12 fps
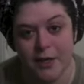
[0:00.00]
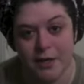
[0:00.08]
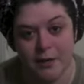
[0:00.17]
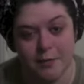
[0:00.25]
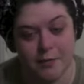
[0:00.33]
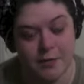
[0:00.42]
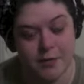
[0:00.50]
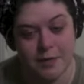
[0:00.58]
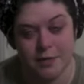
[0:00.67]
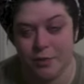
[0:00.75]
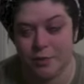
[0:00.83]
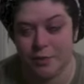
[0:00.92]
I'm
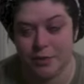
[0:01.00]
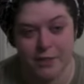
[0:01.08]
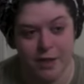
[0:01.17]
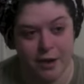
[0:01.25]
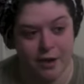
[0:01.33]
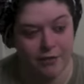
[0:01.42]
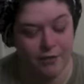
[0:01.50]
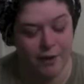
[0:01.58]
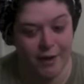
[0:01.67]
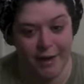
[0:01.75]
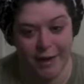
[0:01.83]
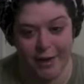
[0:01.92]
super
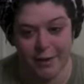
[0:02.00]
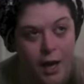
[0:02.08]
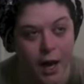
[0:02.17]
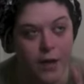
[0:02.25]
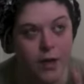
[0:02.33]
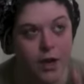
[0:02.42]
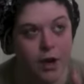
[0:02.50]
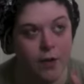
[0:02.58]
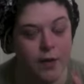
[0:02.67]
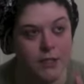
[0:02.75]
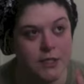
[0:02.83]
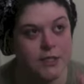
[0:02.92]
terrified. I know
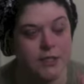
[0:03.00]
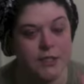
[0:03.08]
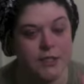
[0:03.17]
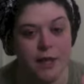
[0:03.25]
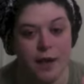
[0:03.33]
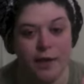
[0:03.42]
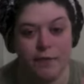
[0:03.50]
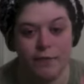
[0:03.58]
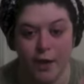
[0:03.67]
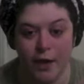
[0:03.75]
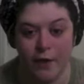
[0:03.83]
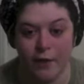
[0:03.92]
I just need to have
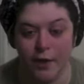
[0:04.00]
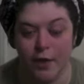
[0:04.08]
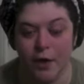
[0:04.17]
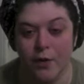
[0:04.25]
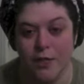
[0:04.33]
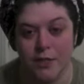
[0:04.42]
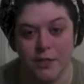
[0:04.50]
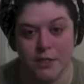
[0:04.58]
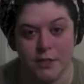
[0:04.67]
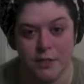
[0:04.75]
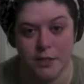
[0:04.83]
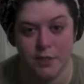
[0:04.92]
faith. I know I just
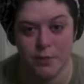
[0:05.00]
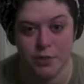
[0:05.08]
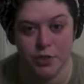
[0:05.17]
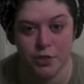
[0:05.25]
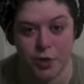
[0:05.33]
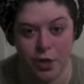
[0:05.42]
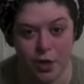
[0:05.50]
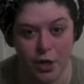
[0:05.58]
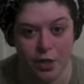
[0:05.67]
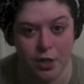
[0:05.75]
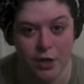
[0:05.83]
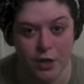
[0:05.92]
need to be
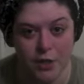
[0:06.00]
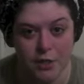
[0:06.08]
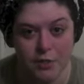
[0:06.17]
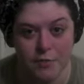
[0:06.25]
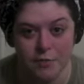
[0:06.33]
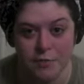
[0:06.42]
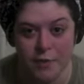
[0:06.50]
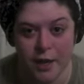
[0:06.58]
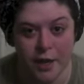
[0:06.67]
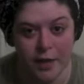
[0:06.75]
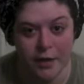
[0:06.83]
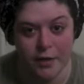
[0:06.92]
strong.
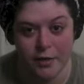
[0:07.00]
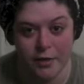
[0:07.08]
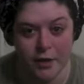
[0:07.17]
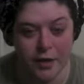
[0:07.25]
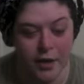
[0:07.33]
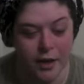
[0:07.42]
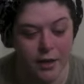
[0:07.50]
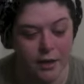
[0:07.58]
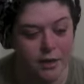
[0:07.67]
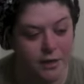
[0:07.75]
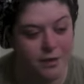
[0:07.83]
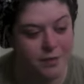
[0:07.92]
But
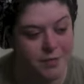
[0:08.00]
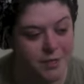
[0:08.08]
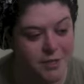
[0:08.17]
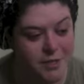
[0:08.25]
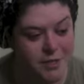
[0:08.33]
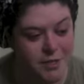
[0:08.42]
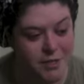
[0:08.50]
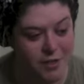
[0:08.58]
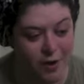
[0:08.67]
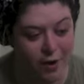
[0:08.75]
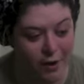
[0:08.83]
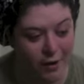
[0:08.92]
it's just
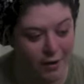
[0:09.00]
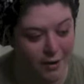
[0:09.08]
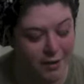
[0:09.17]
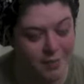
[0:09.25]
hard.